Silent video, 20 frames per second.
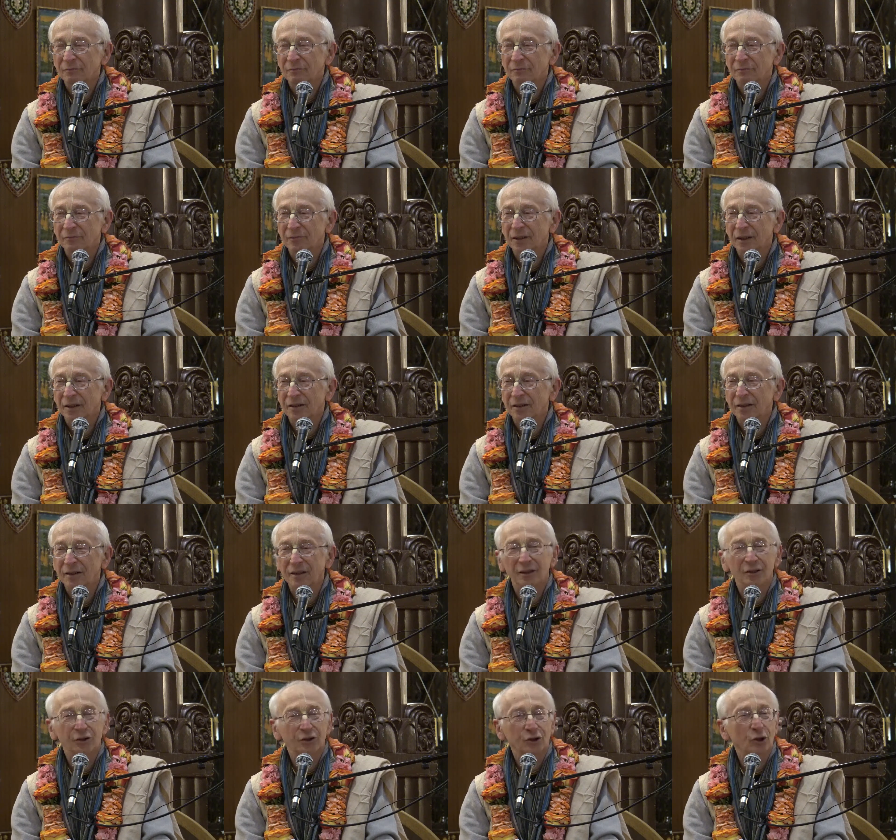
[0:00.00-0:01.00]
that
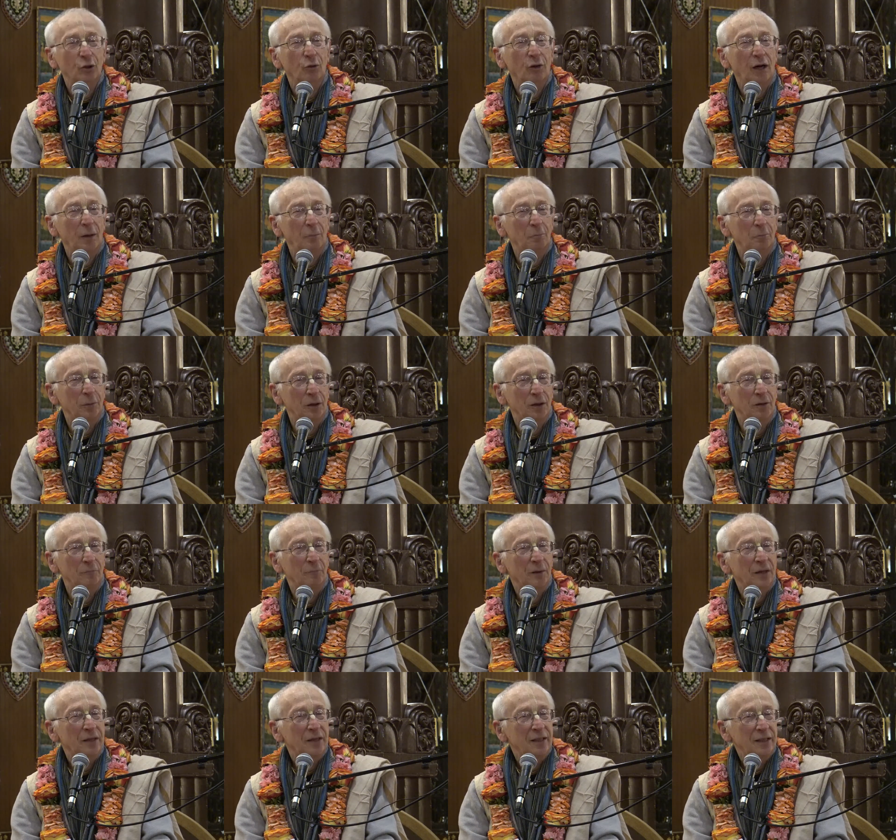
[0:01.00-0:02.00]
he is so
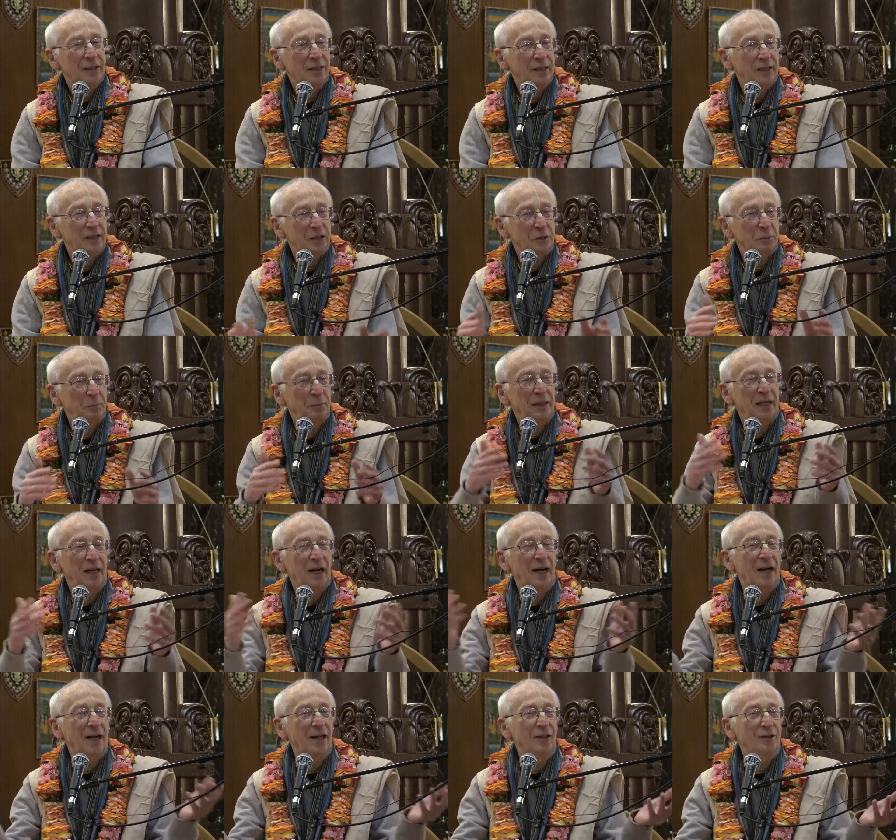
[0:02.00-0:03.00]
humble. He is
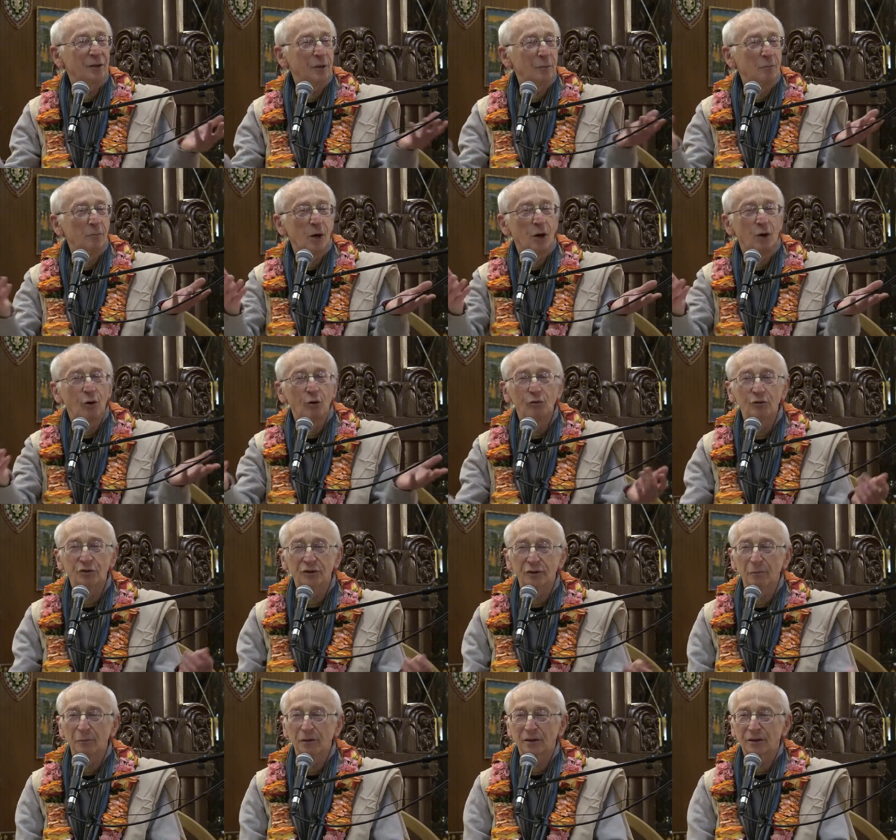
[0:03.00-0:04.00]
beyond the
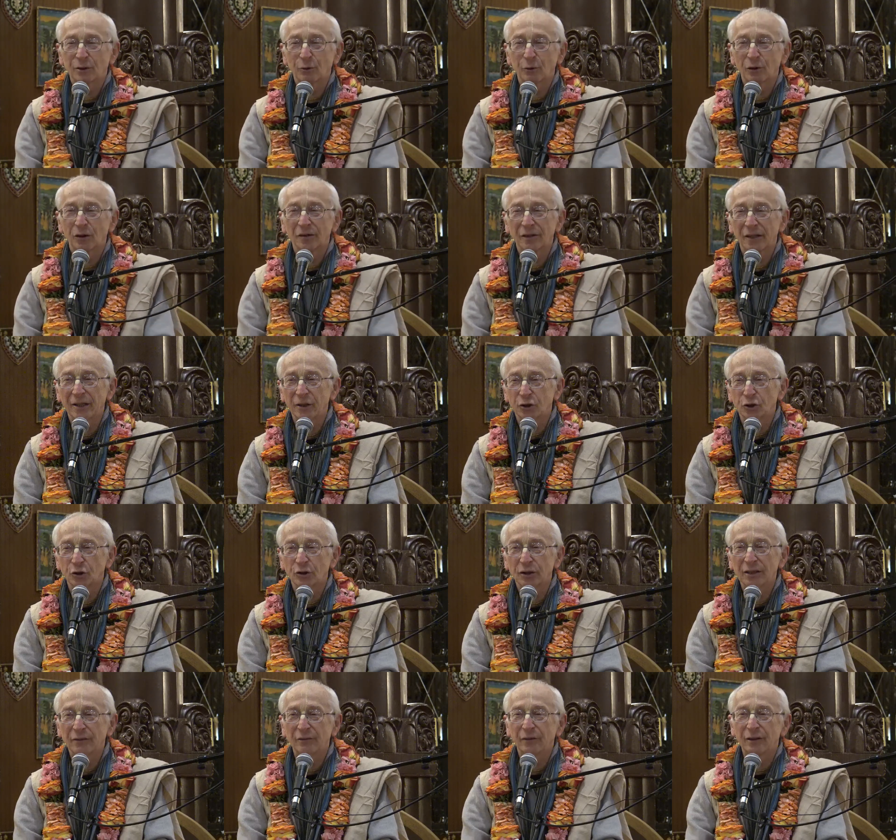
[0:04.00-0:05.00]
modes of material nature.
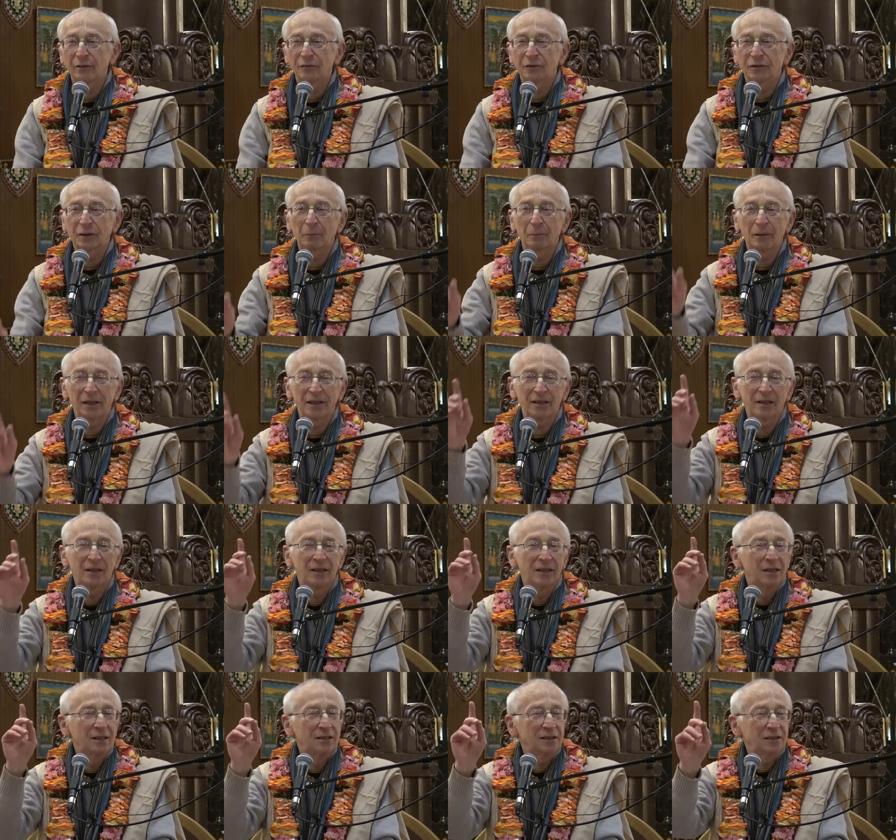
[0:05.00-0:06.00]
Even if somebody
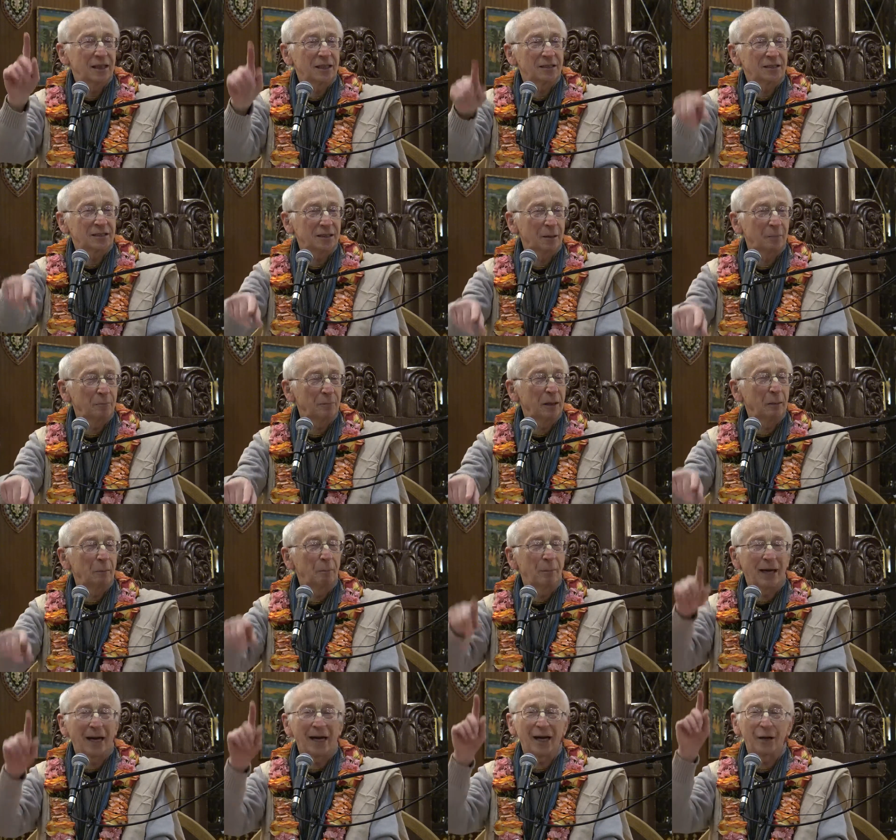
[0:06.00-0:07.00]
says something
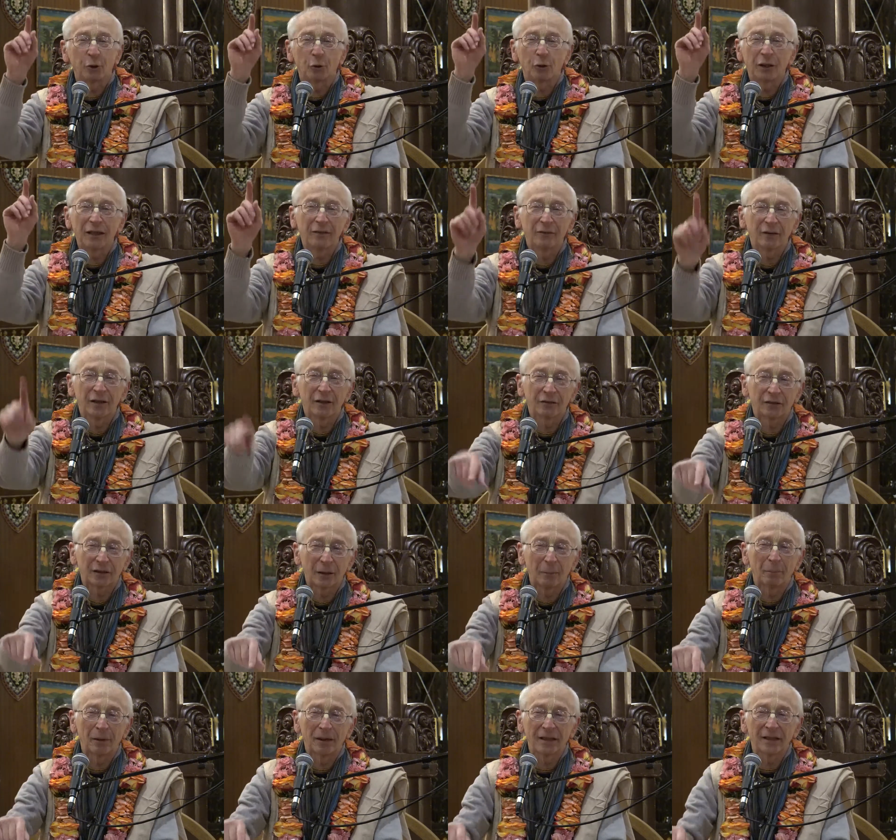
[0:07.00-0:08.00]
bad, or even if
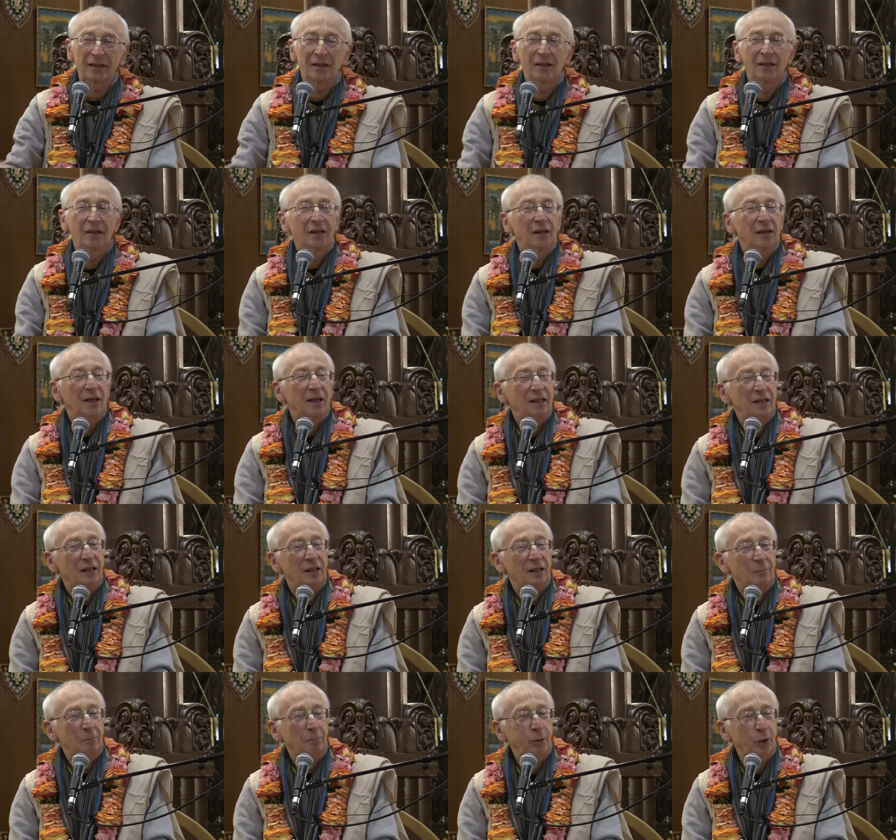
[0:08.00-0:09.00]
somebody
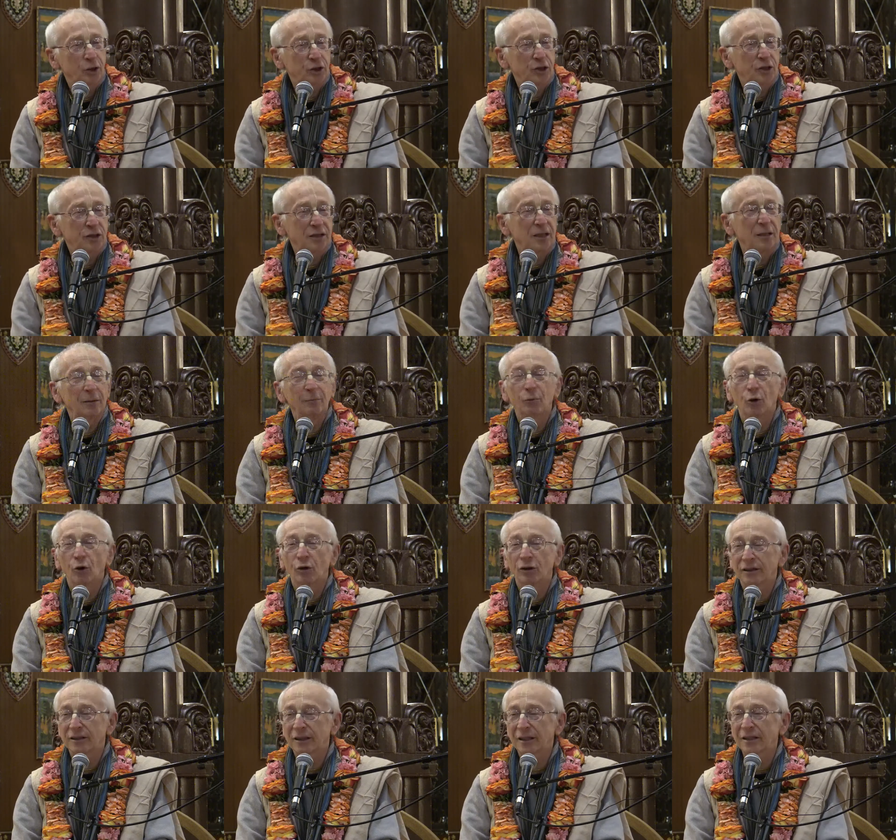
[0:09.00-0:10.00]
pushes him
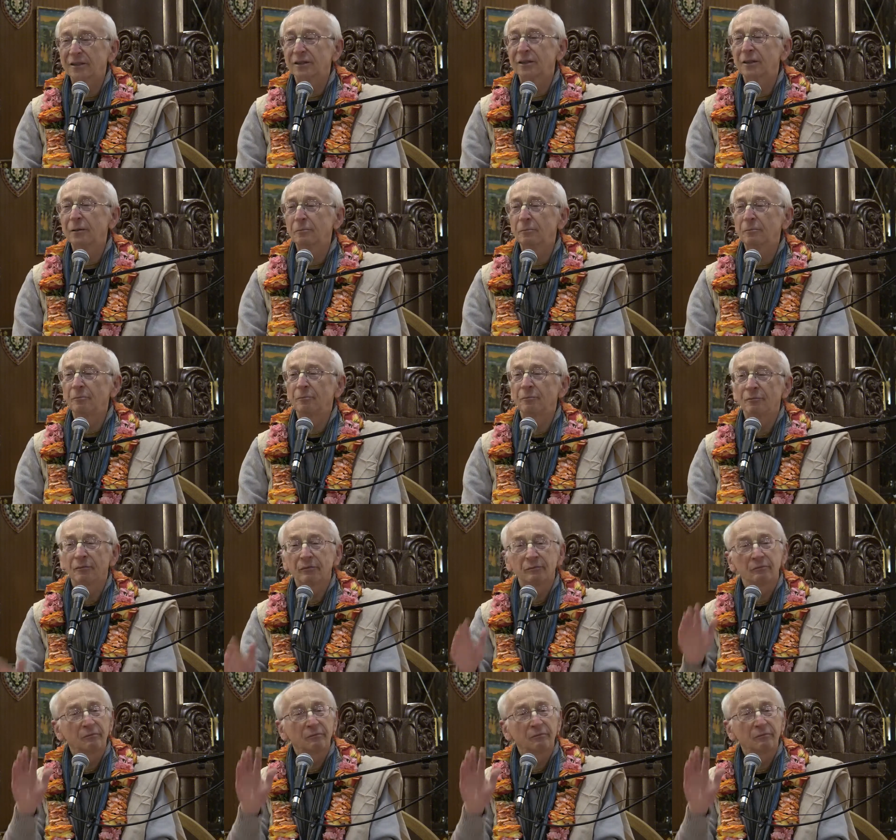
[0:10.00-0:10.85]
or kicks him,